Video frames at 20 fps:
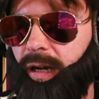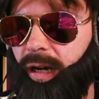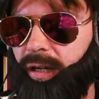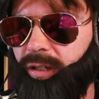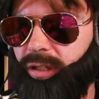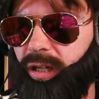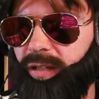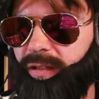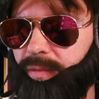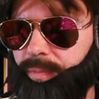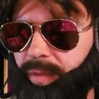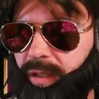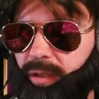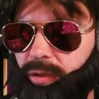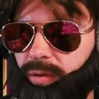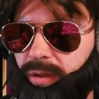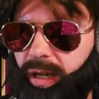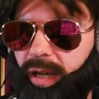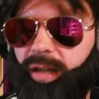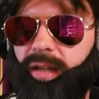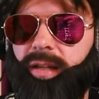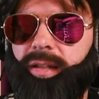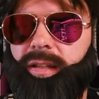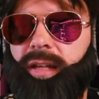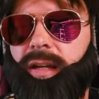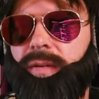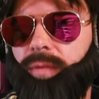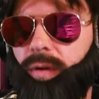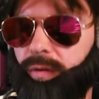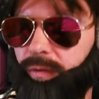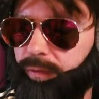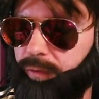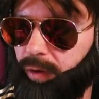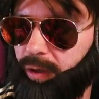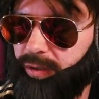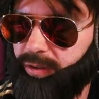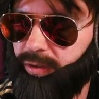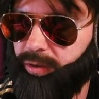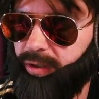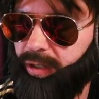I just mean to get that one
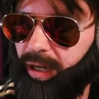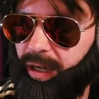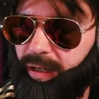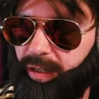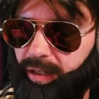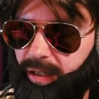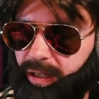first, okay?